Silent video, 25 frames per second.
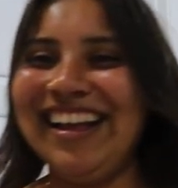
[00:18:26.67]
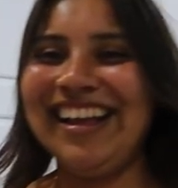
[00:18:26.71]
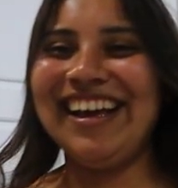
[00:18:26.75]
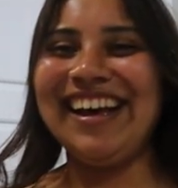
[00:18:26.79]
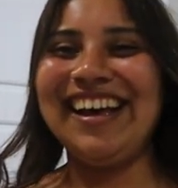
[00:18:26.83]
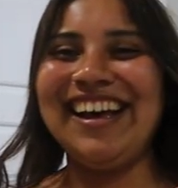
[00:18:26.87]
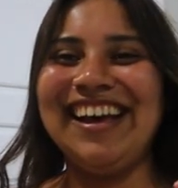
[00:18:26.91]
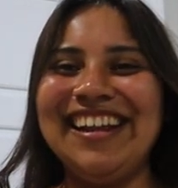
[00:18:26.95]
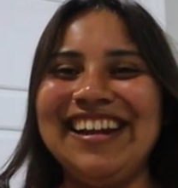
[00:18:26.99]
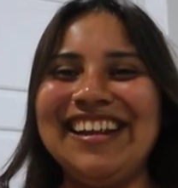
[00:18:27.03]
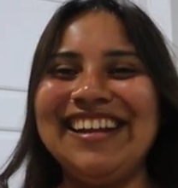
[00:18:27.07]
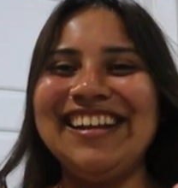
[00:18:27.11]
I
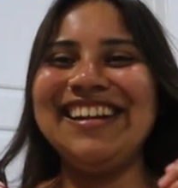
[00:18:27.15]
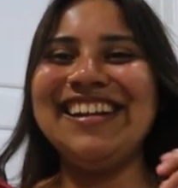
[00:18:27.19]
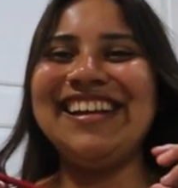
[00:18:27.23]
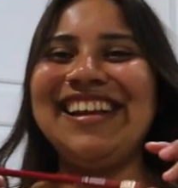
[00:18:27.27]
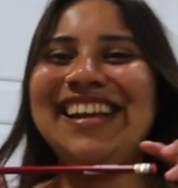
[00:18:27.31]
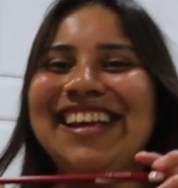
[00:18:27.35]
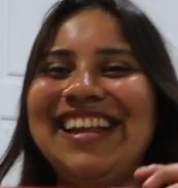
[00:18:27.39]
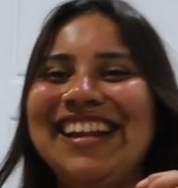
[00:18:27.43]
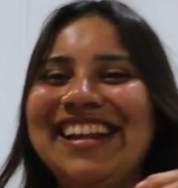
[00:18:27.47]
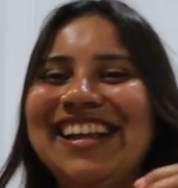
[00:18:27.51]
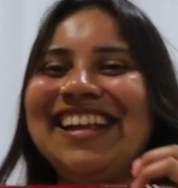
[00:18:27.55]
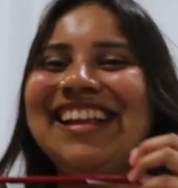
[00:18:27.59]
got an
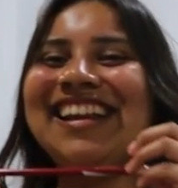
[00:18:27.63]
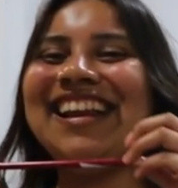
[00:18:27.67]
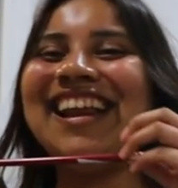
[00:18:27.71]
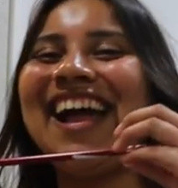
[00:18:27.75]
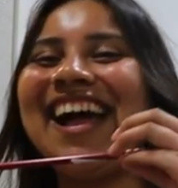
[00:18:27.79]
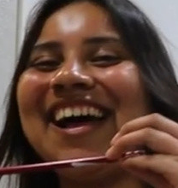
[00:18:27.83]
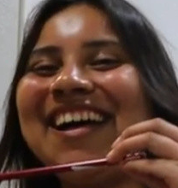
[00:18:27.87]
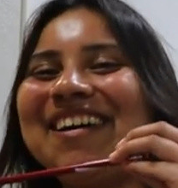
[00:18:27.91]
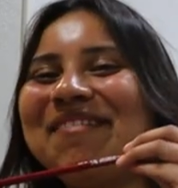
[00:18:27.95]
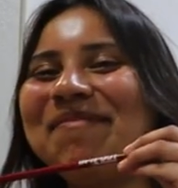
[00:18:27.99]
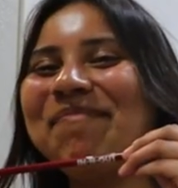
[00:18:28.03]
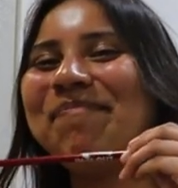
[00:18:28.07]

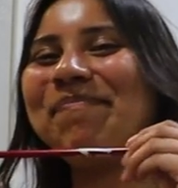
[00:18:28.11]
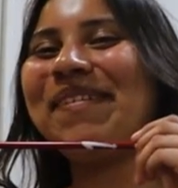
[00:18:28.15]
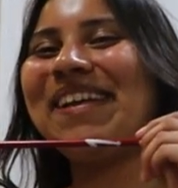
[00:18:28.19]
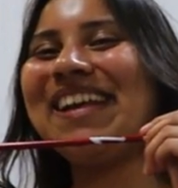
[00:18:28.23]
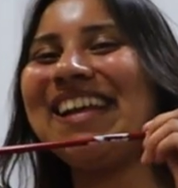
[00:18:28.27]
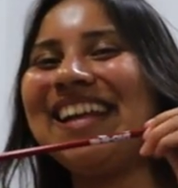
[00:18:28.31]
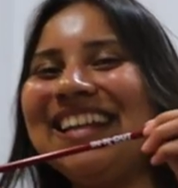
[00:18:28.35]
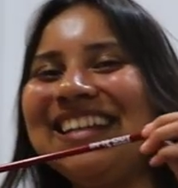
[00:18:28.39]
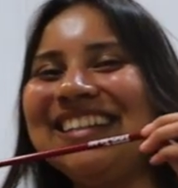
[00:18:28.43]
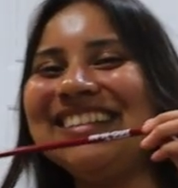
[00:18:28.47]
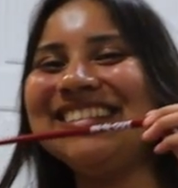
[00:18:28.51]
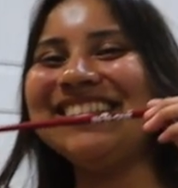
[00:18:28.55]
In-N-Out
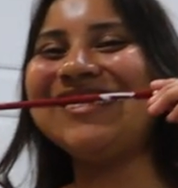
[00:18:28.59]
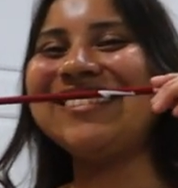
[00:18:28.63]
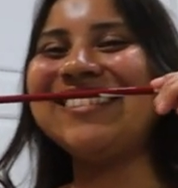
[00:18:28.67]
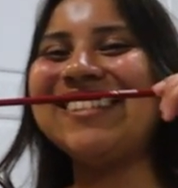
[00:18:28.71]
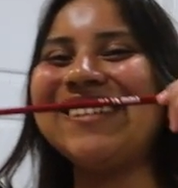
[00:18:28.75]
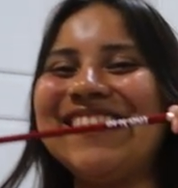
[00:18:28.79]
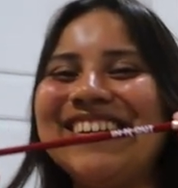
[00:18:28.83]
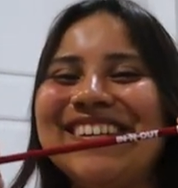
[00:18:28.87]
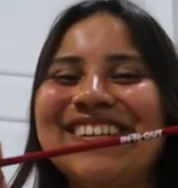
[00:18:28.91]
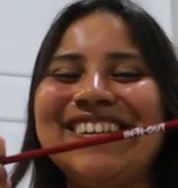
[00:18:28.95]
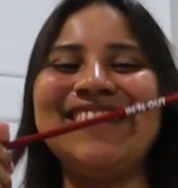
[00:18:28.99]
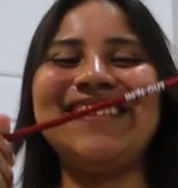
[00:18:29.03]

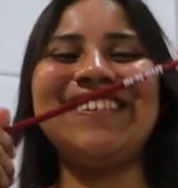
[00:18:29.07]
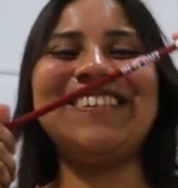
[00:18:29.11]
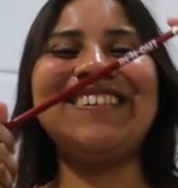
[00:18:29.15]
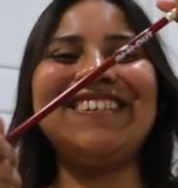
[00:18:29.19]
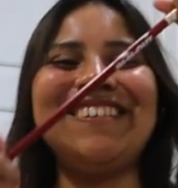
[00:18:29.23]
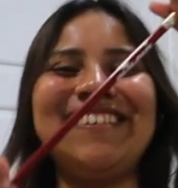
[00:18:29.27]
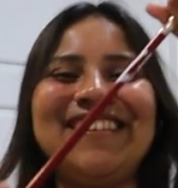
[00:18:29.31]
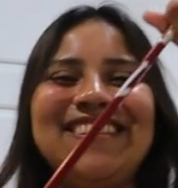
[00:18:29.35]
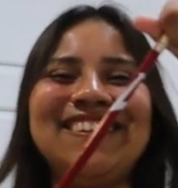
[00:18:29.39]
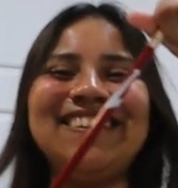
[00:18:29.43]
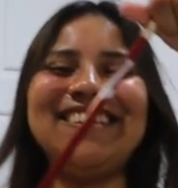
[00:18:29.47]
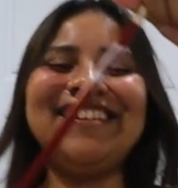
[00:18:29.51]

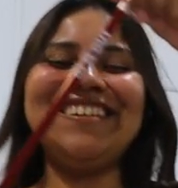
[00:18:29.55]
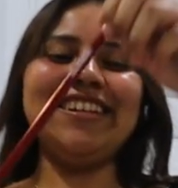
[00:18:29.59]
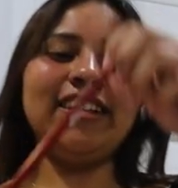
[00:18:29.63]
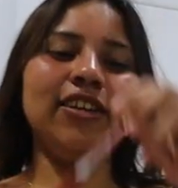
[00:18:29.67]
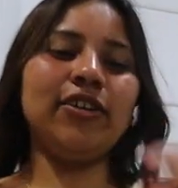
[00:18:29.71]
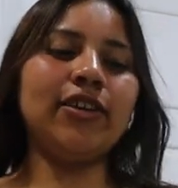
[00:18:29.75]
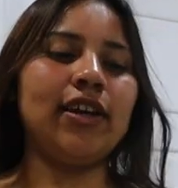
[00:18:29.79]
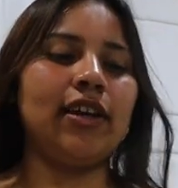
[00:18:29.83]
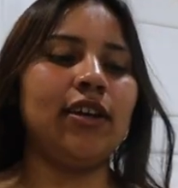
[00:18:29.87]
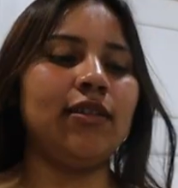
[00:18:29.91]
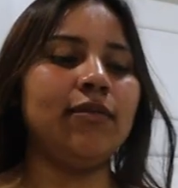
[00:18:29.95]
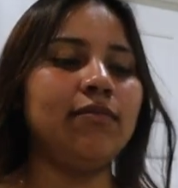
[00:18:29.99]
pencil.
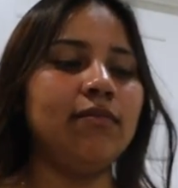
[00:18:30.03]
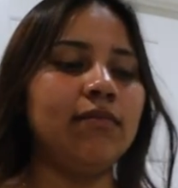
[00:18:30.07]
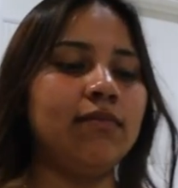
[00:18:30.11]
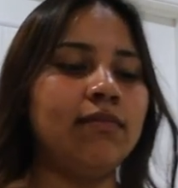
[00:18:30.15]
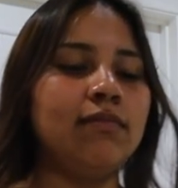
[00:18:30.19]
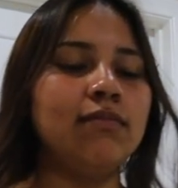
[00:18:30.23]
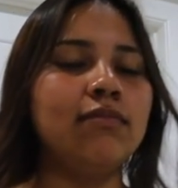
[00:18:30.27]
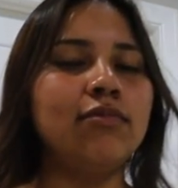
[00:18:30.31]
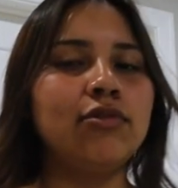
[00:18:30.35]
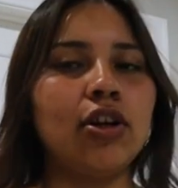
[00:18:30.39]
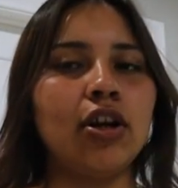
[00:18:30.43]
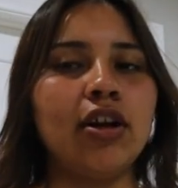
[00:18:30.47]
Okay,
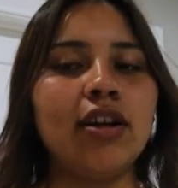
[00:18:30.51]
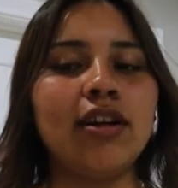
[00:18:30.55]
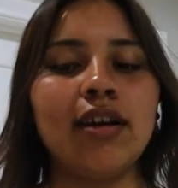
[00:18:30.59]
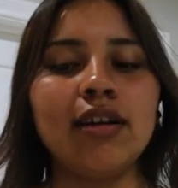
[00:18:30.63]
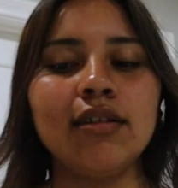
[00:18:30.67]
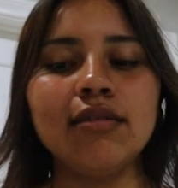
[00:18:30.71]
sorry